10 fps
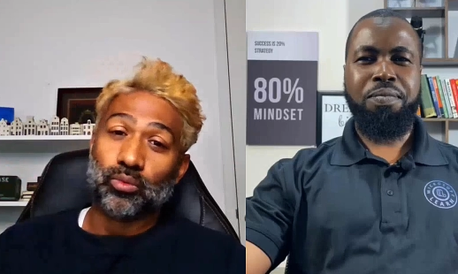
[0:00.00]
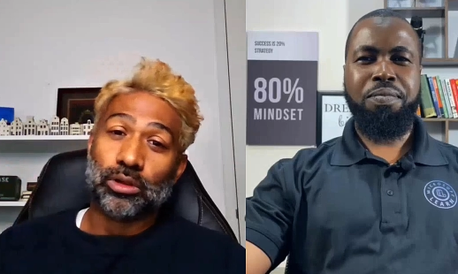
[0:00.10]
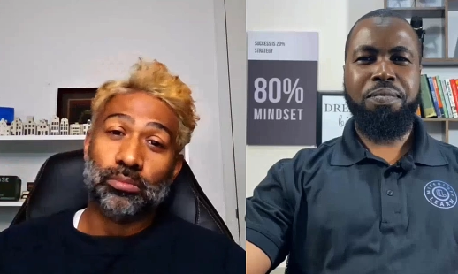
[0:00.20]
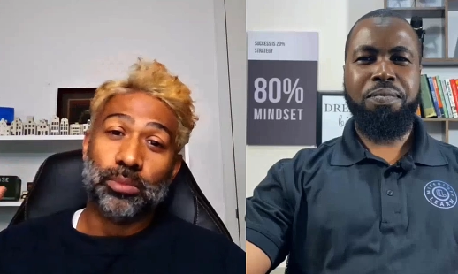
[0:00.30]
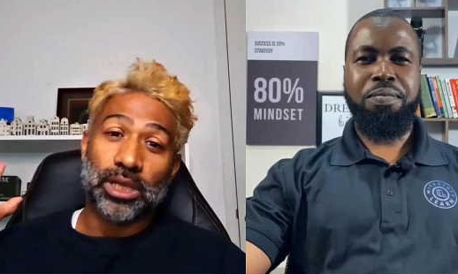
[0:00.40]

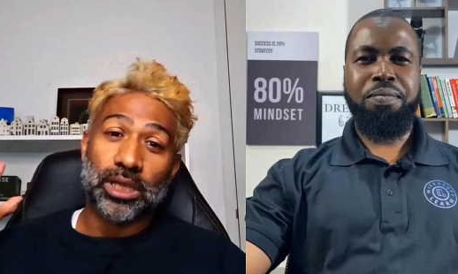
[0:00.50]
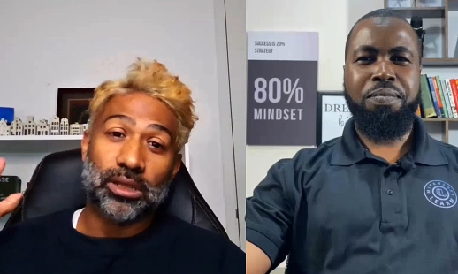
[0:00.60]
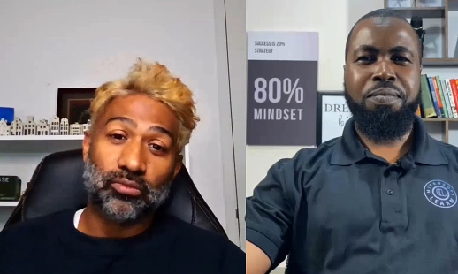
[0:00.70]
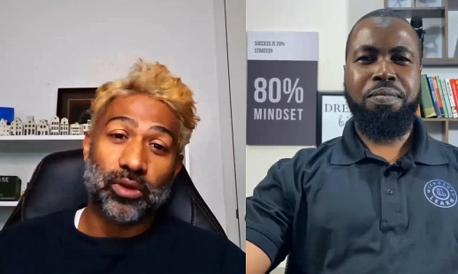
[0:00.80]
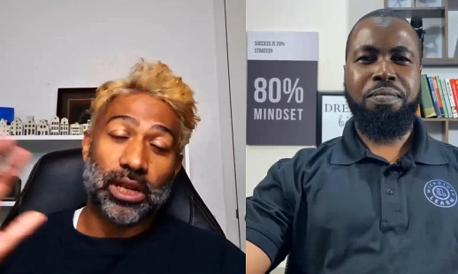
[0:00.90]
Speaker 1: will
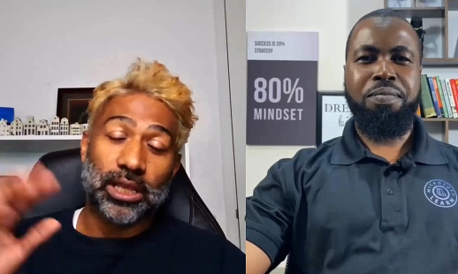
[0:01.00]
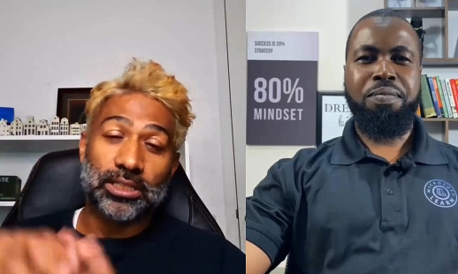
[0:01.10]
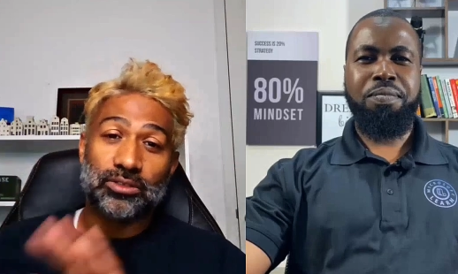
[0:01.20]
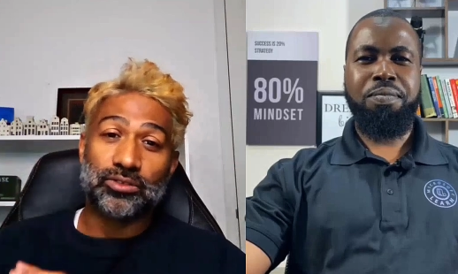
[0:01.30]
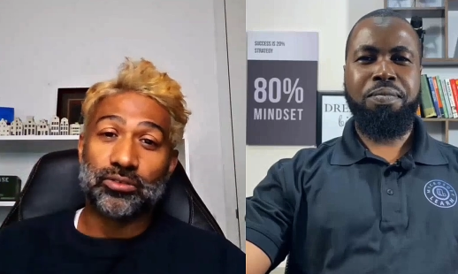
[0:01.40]
be
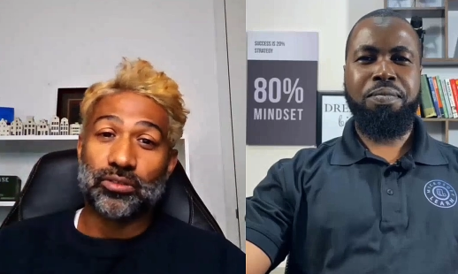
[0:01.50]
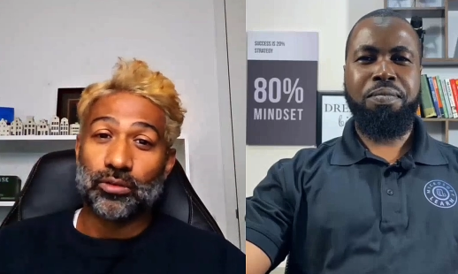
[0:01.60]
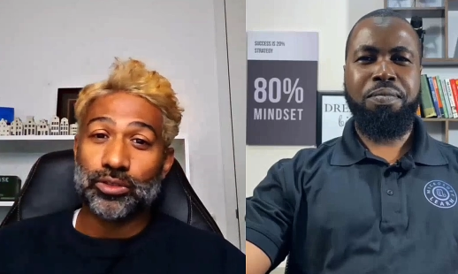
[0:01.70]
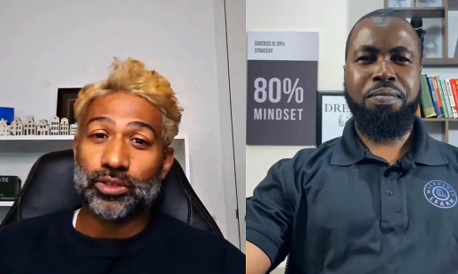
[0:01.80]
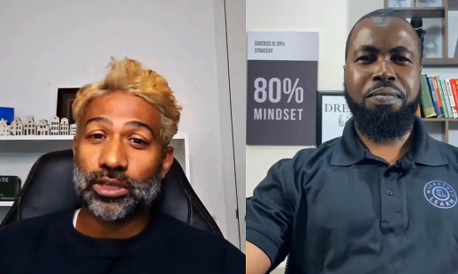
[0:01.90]
related to
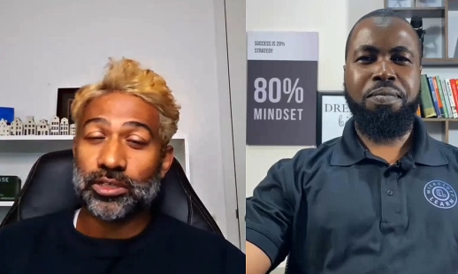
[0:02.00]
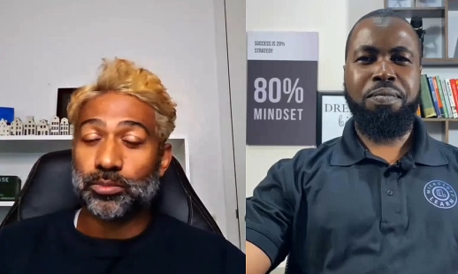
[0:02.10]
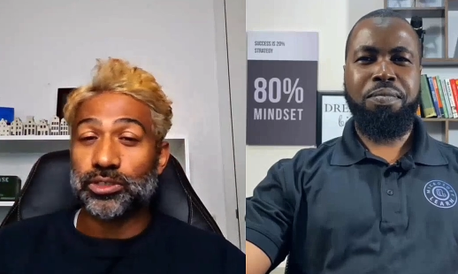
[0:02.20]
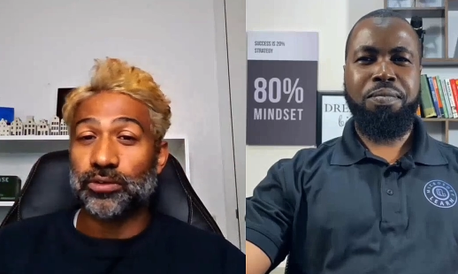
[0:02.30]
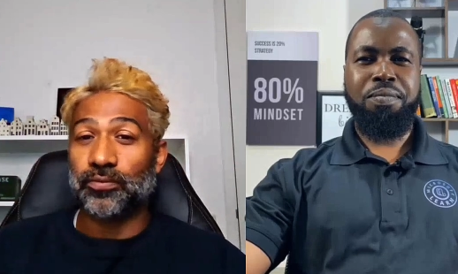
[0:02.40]
those uh,
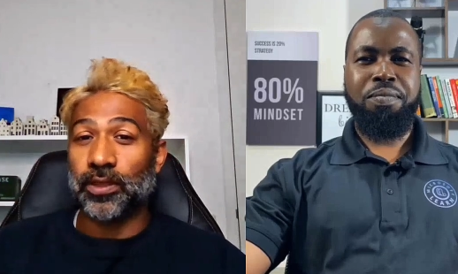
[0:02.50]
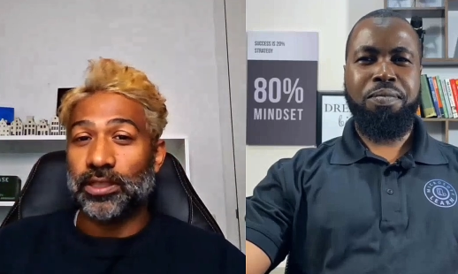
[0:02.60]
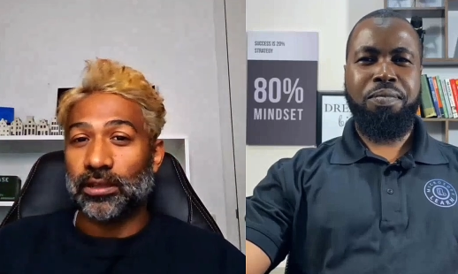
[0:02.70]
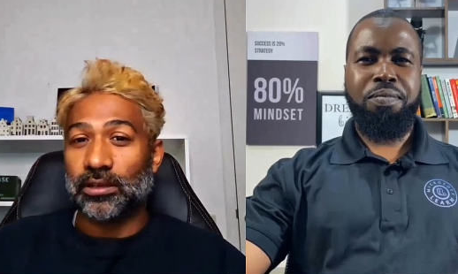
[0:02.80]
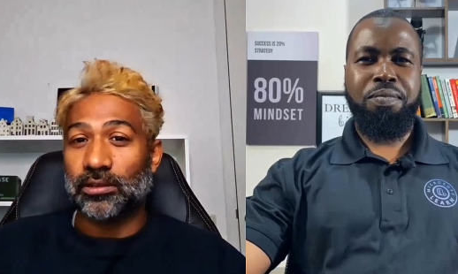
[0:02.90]
specific
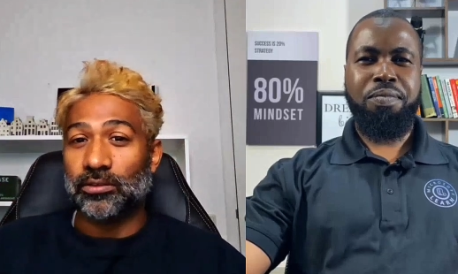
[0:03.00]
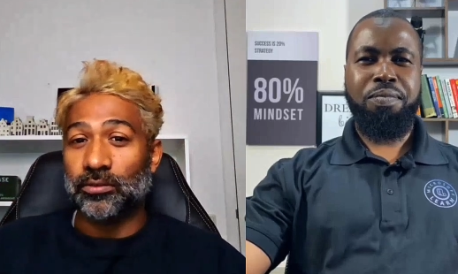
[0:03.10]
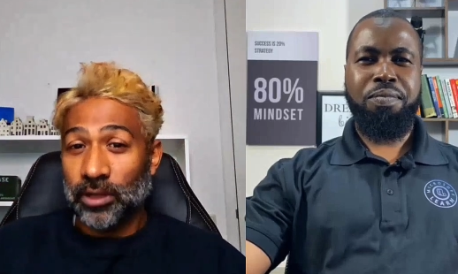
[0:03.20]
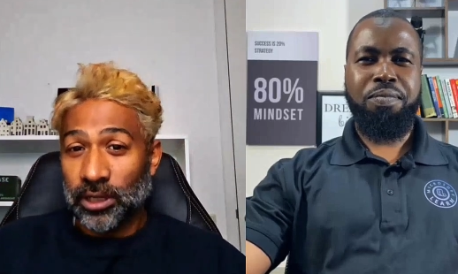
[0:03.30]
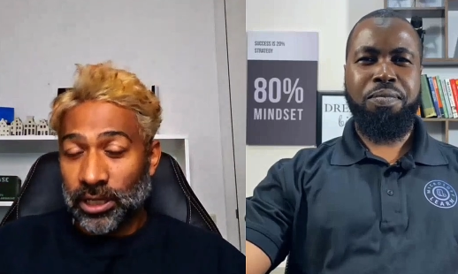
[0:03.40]

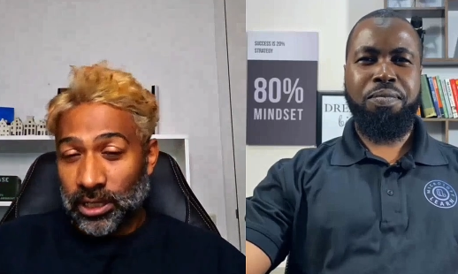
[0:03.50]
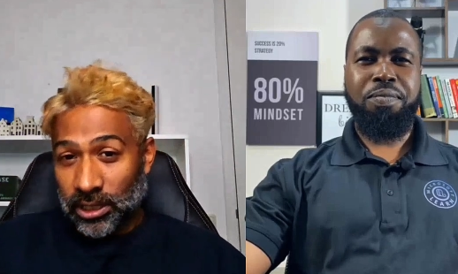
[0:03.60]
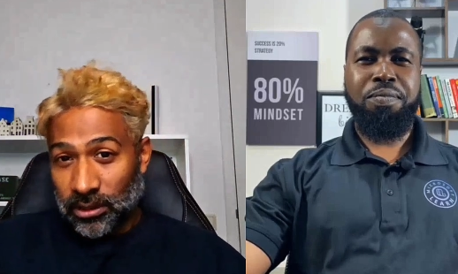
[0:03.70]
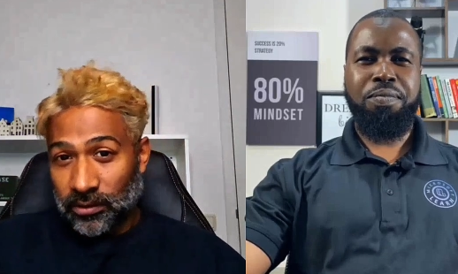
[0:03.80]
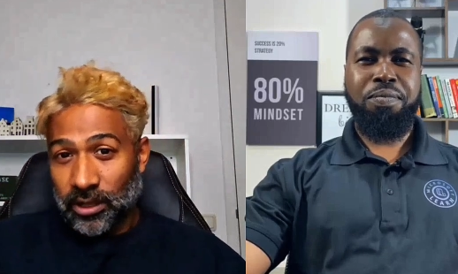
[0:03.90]
technical
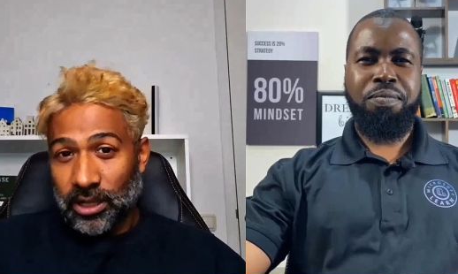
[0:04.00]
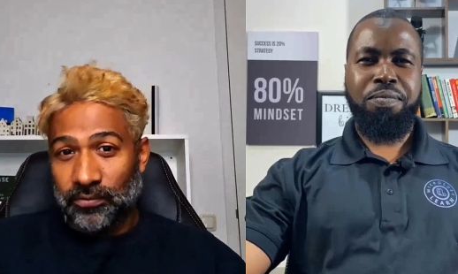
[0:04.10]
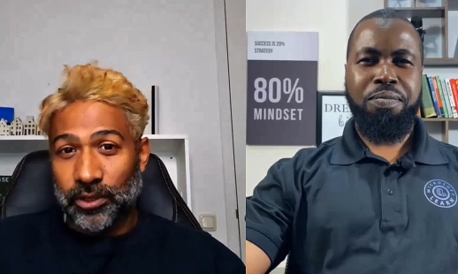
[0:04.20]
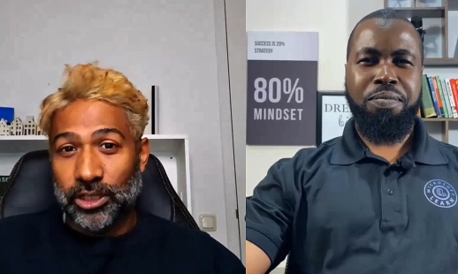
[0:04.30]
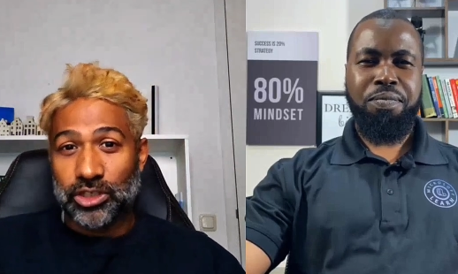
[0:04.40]
uh,
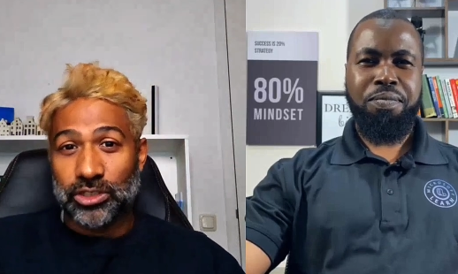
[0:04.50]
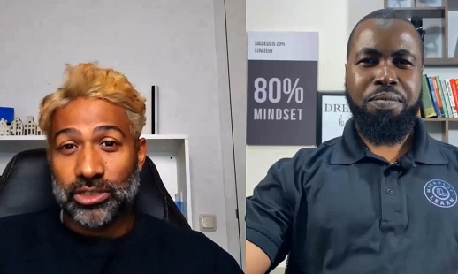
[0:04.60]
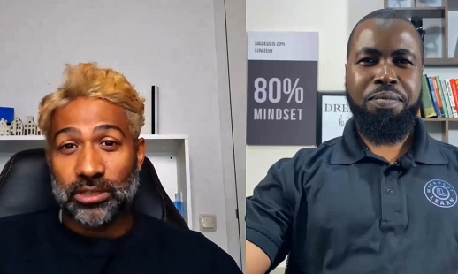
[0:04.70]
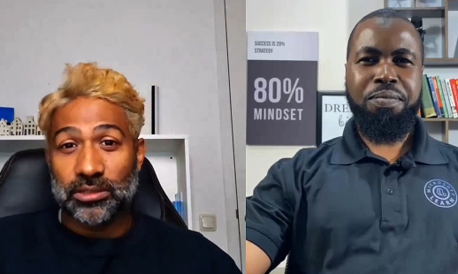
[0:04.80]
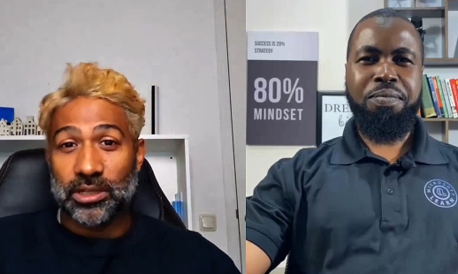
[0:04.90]

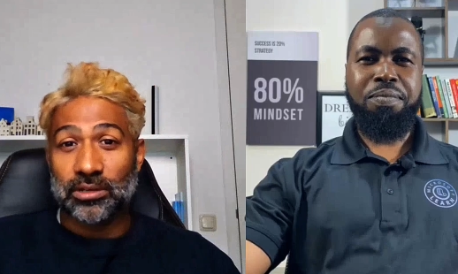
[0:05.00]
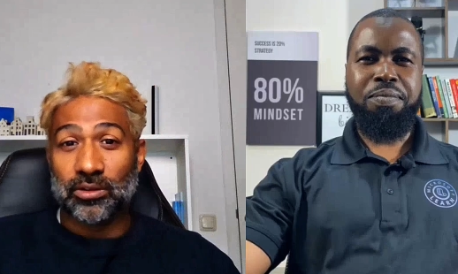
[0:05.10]
features. And then